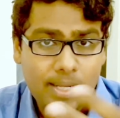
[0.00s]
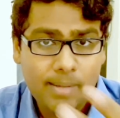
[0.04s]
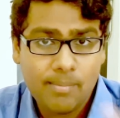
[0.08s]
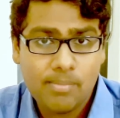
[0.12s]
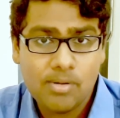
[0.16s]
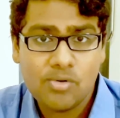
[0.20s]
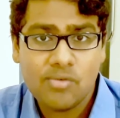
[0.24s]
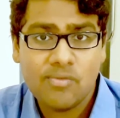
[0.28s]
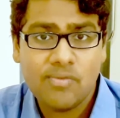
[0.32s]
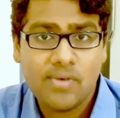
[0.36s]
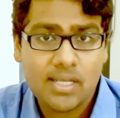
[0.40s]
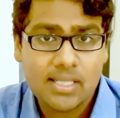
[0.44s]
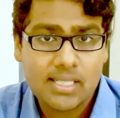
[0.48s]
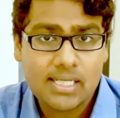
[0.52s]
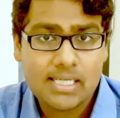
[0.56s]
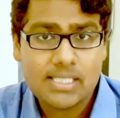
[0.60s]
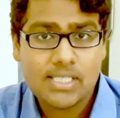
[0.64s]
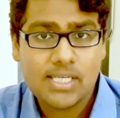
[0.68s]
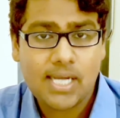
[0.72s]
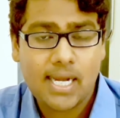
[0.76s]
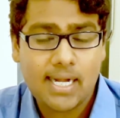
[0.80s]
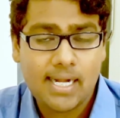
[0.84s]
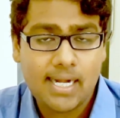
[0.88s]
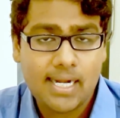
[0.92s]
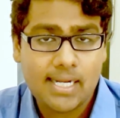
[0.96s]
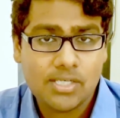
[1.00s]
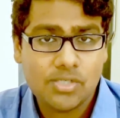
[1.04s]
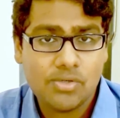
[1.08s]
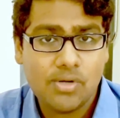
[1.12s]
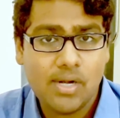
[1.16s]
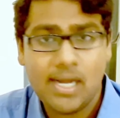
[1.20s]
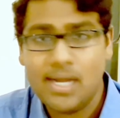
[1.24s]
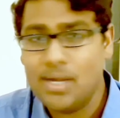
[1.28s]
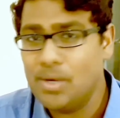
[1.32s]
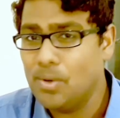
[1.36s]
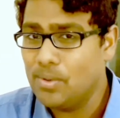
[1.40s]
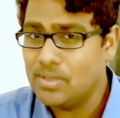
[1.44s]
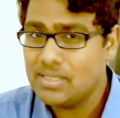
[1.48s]
be able to father a child
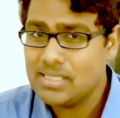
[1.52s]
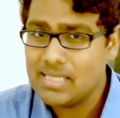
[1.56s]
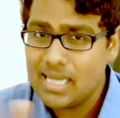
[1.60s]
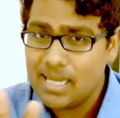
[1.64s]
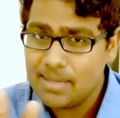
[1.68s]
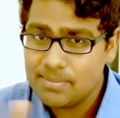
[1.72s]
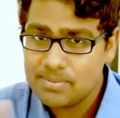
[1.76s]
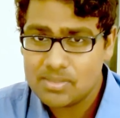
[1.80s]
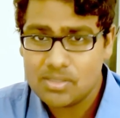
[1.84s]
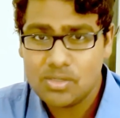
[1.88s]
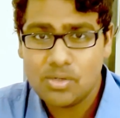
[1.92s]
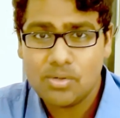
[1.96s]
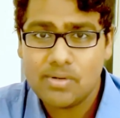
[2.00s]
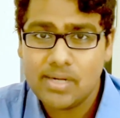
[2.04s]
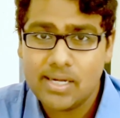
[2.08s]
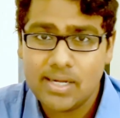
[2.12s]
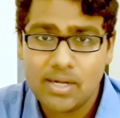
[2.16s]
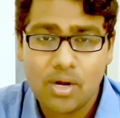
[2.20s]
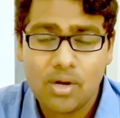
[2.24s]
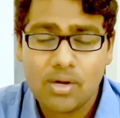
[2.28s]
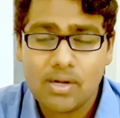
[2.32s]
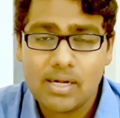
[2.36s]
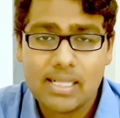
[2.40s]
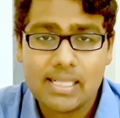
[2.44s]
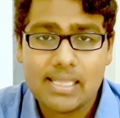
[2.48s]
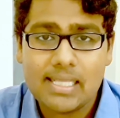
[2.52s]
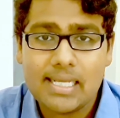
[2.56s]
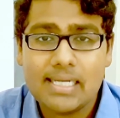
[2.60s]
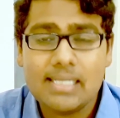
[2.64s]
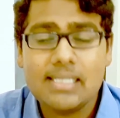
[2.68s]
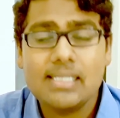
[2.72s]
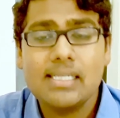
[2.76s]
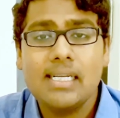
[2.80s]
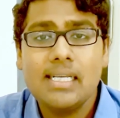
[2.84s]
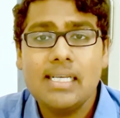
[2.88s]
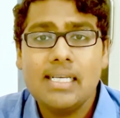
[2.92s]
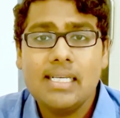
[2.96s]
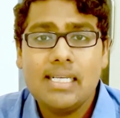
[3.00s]
naturally no it's absolutely not like
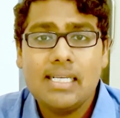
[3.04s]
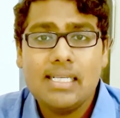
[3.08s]
that